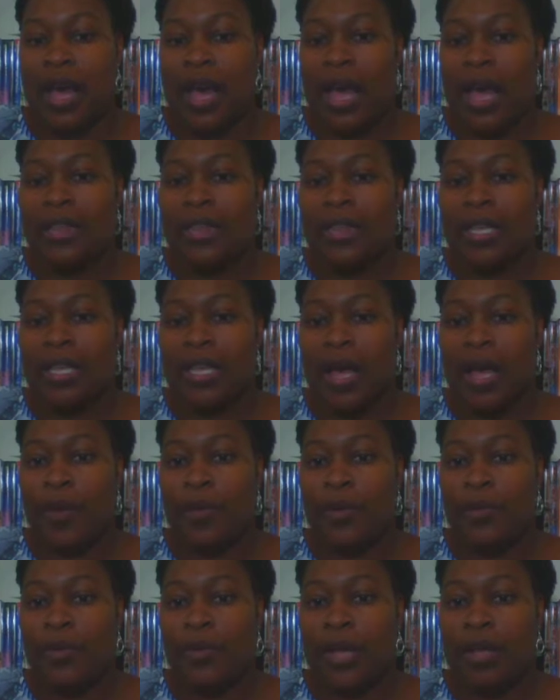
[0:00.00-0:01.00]
I think I
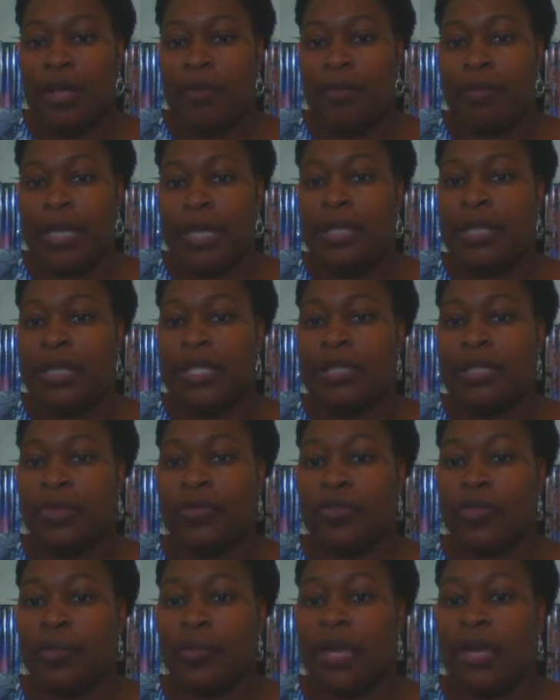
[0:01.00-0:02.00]
would recommend this
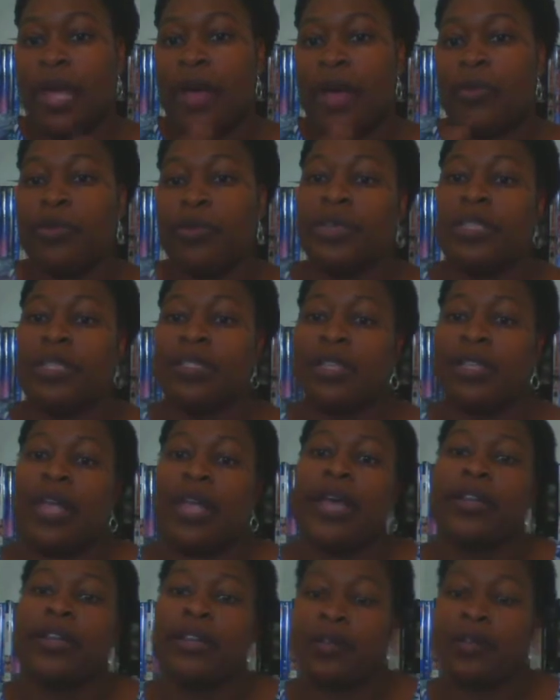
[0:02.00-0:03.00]
movie, but I would be
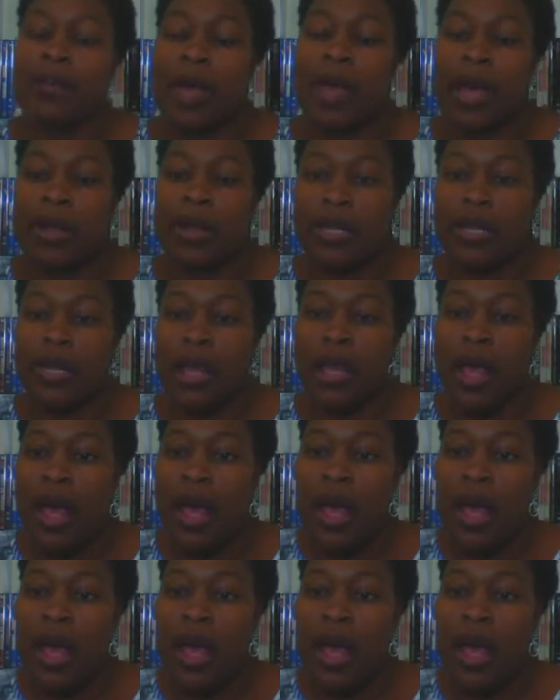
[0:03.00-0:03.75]
selective about it.